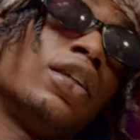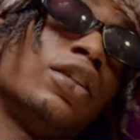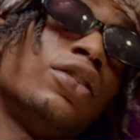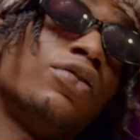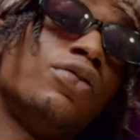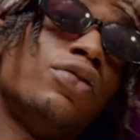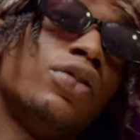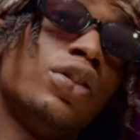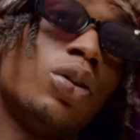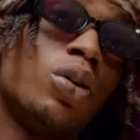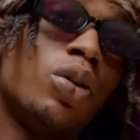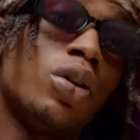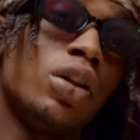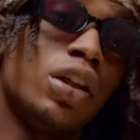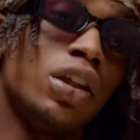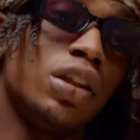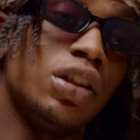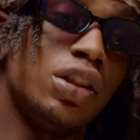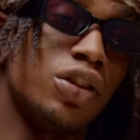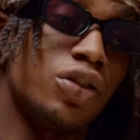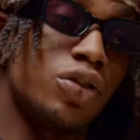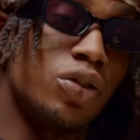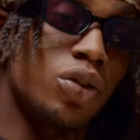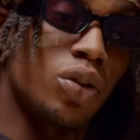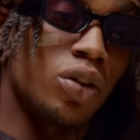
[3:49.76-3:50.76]
recorded
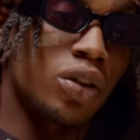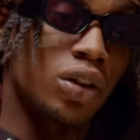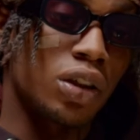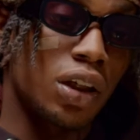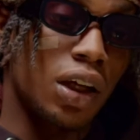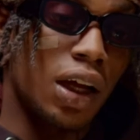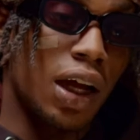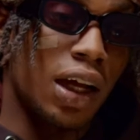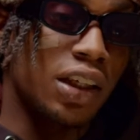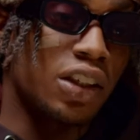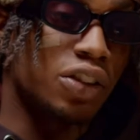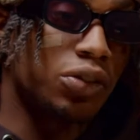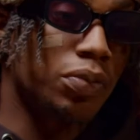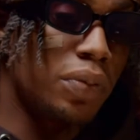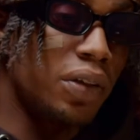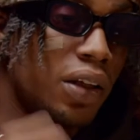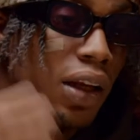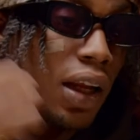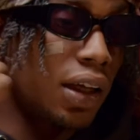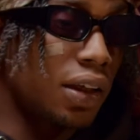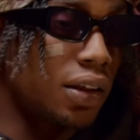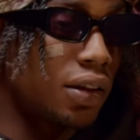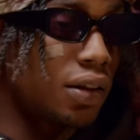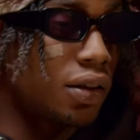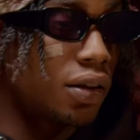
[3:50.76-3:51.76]
the song, and it's been
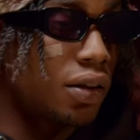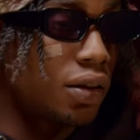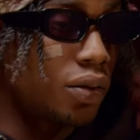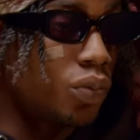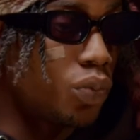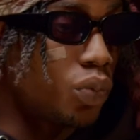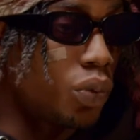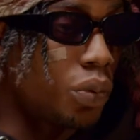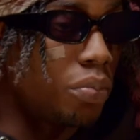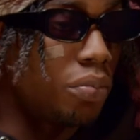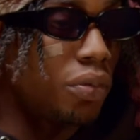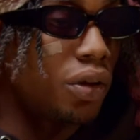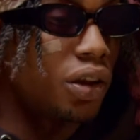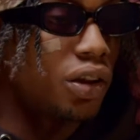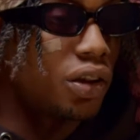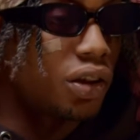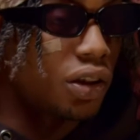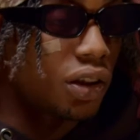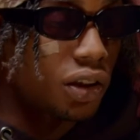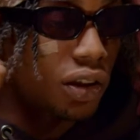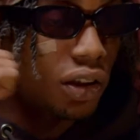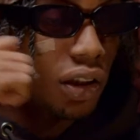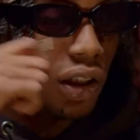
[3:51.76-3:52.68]
like with me since